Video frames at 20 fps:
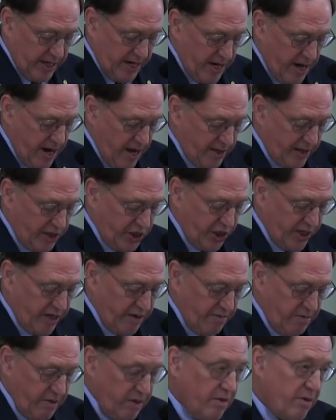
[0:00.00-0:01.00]

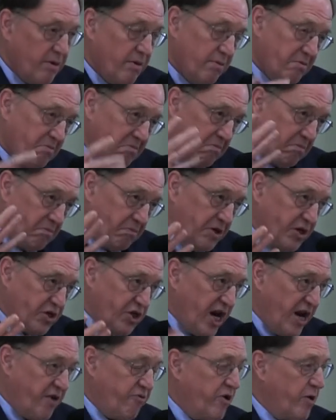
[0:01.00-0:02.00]
ideology, the
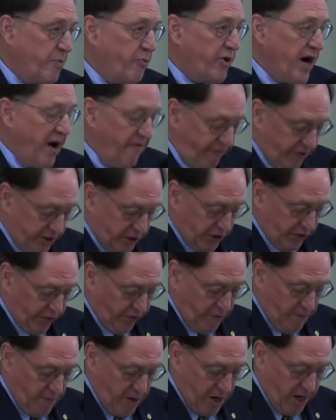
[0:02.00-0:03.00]
general preference
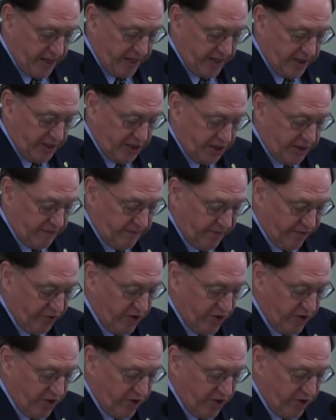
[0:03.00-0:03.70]
for markets,